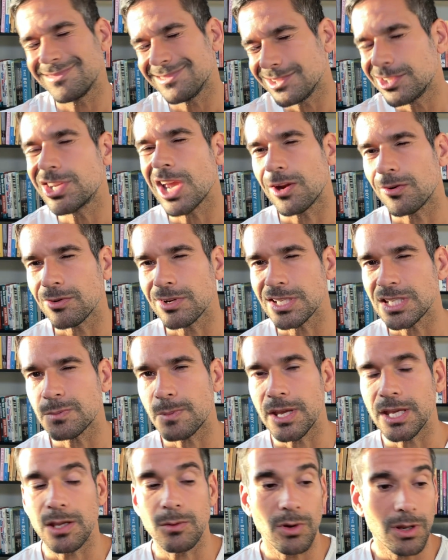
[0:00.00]
generally
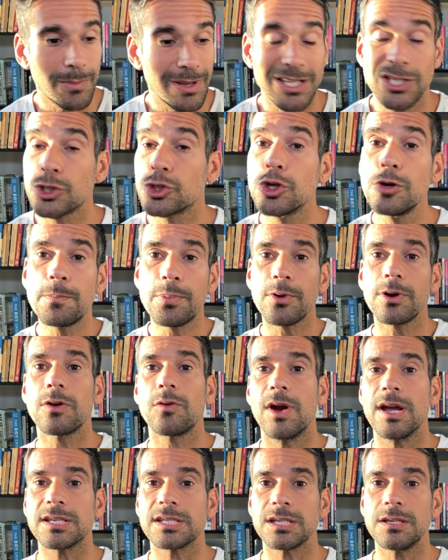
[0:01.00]
speaking, we're going to be super
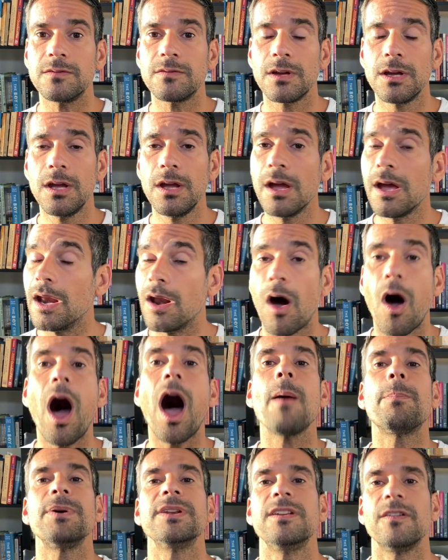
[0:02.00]
aggressive and
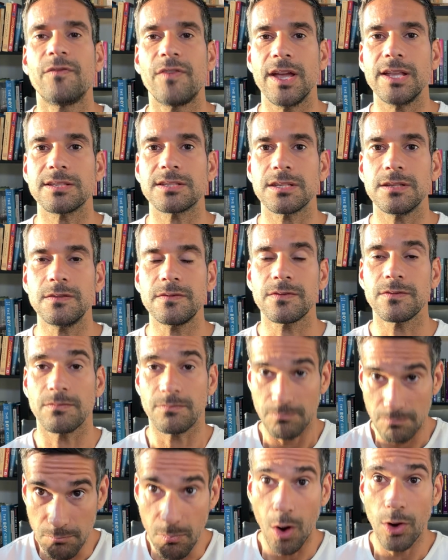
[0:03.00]
hyper defensive
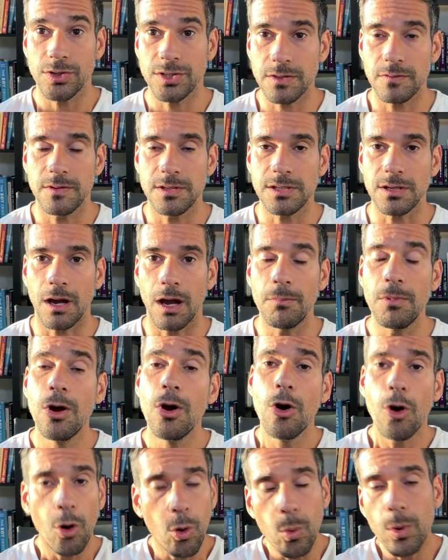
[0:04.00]
most of the time,
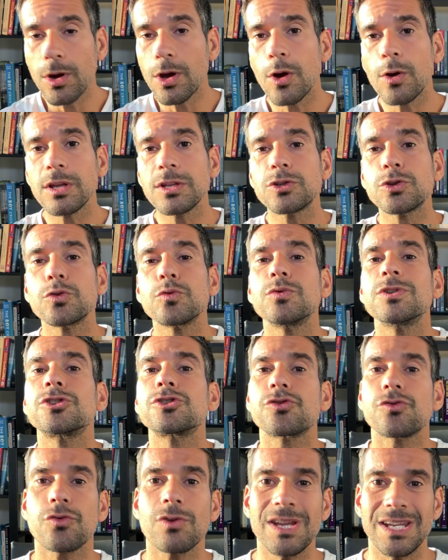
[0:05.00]
or we're going to
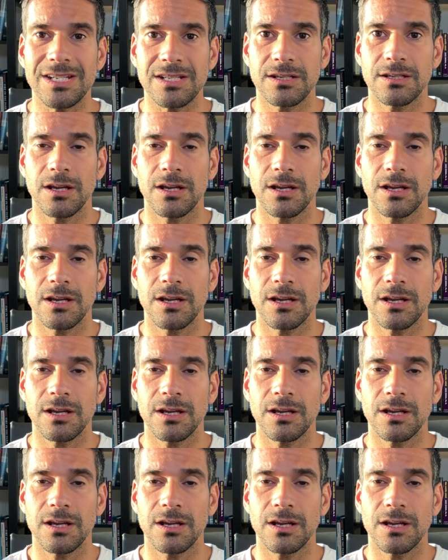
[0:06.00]
retreat,